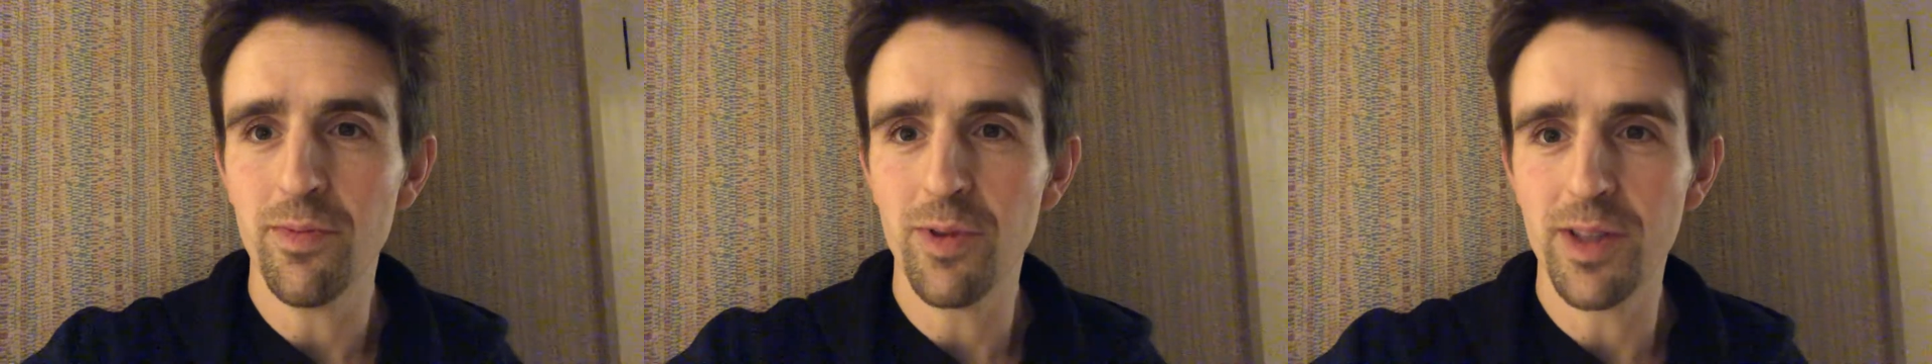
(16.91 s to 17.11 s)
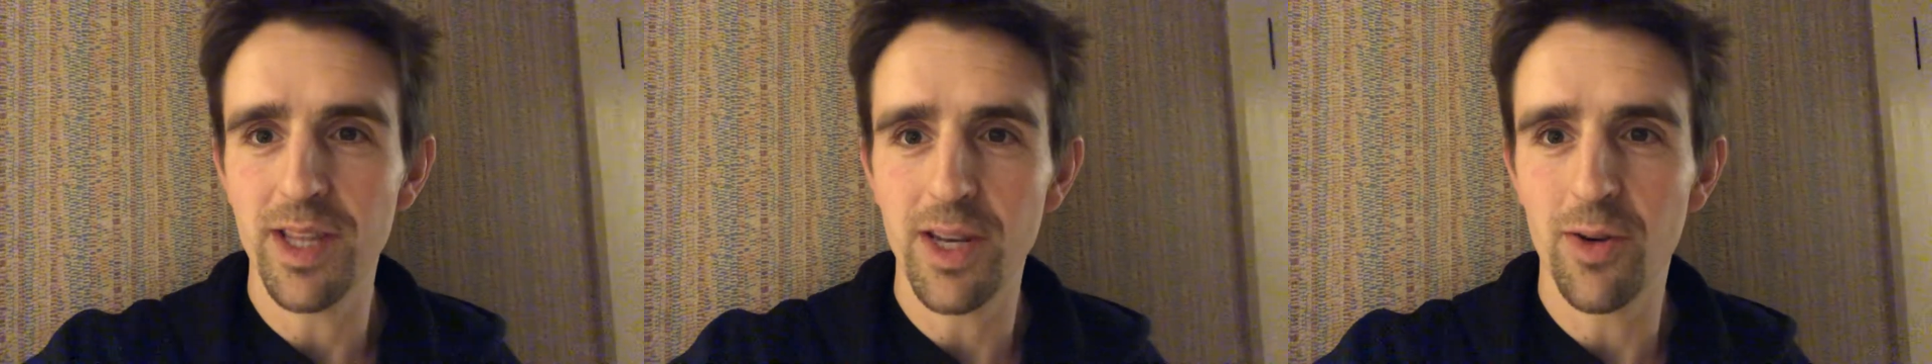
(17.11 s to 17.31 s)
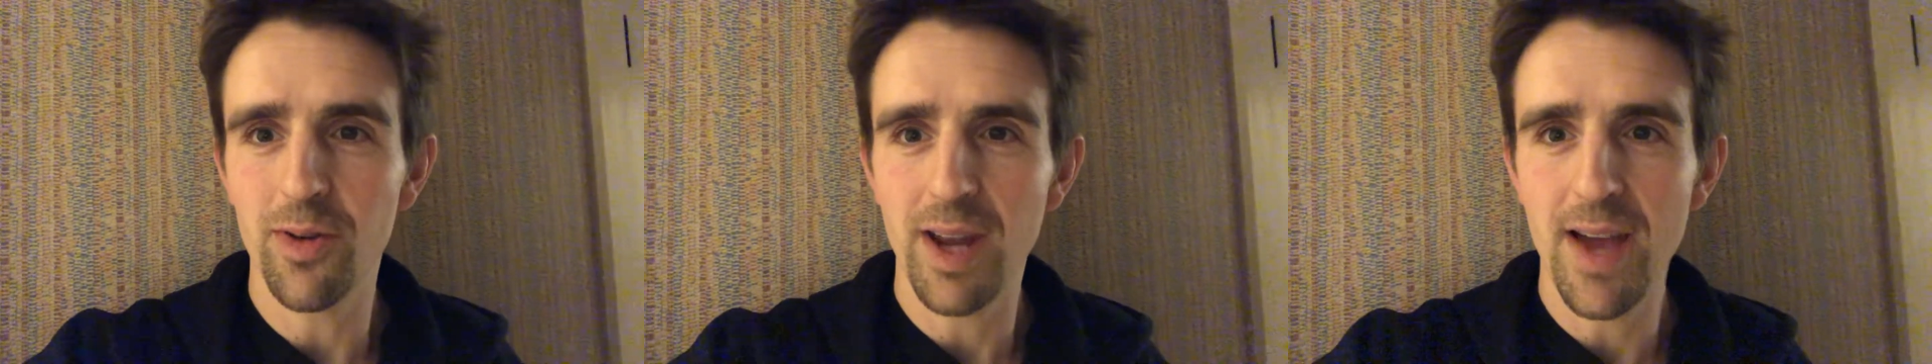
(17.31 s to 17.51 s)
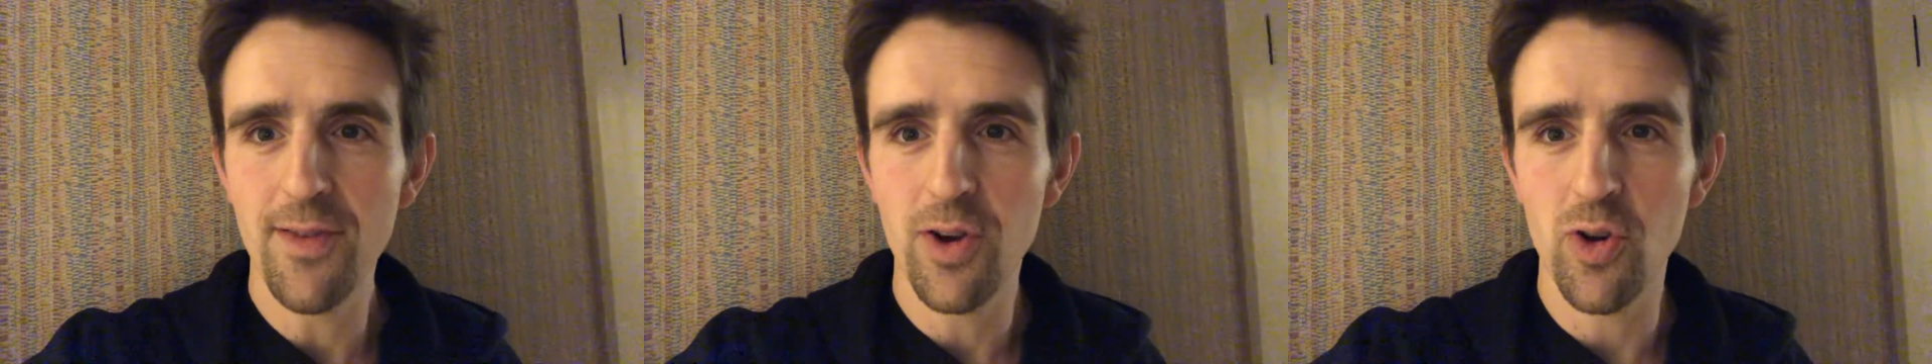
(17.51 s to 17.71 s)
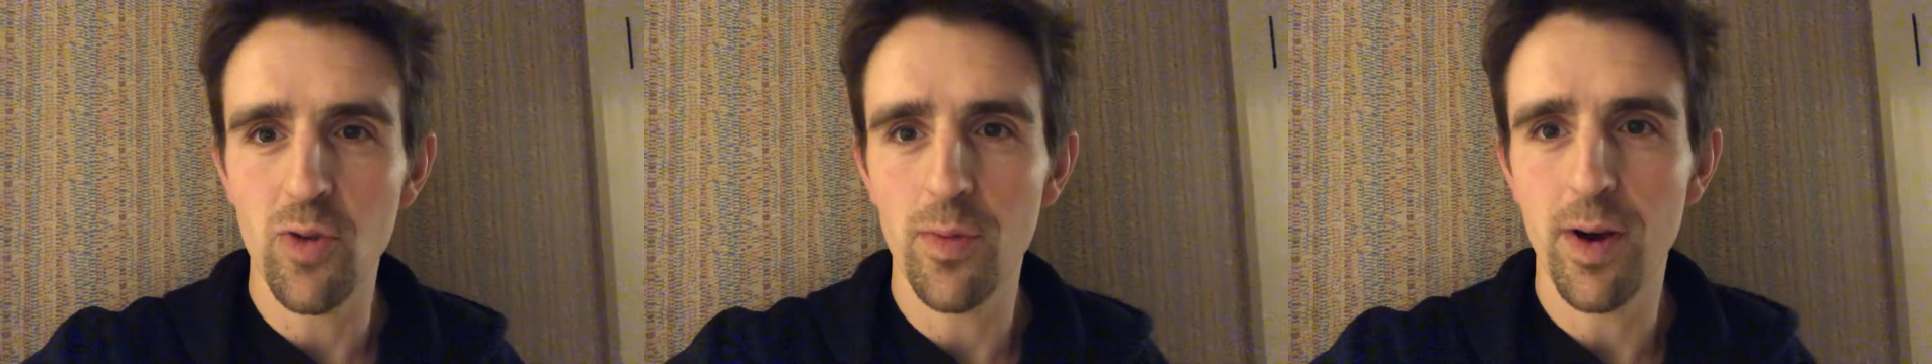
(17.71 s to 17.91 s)
when they don't have a
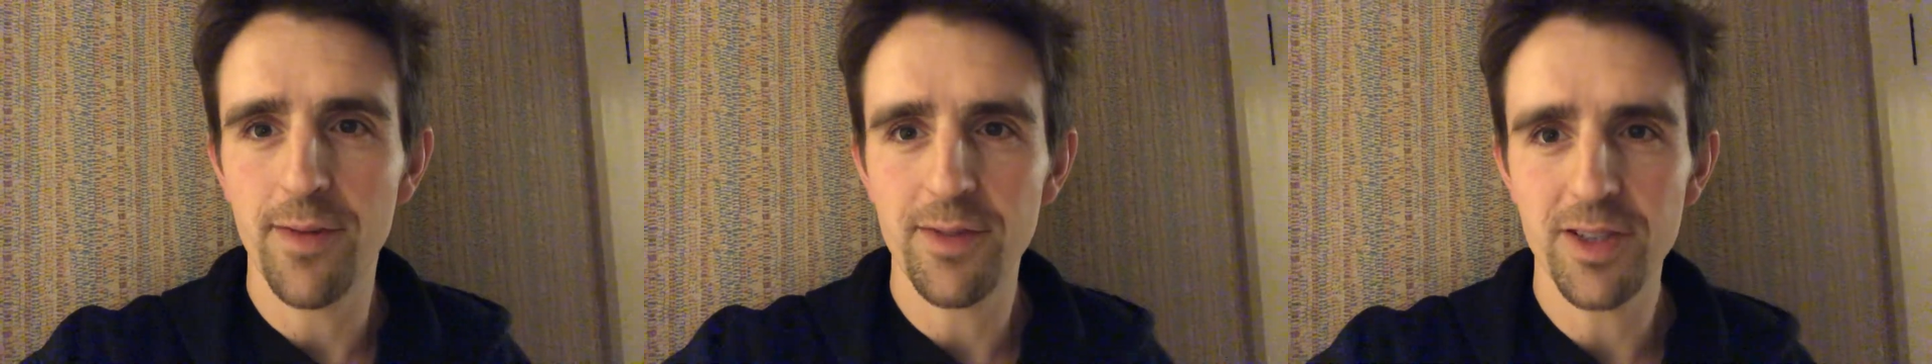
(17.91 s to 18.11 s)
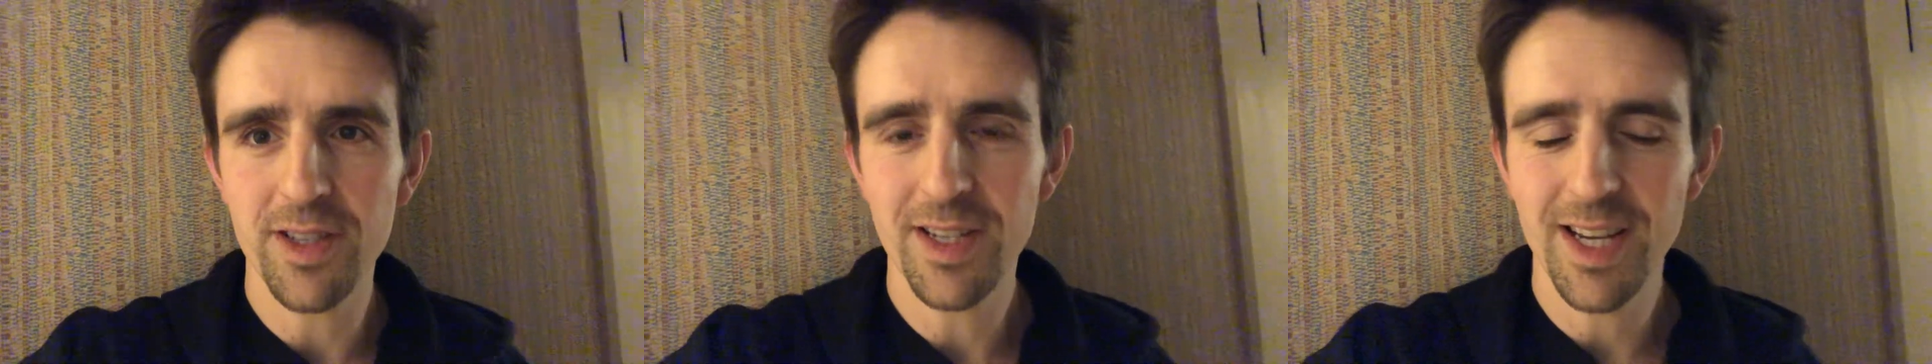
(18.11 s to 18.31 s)
home office?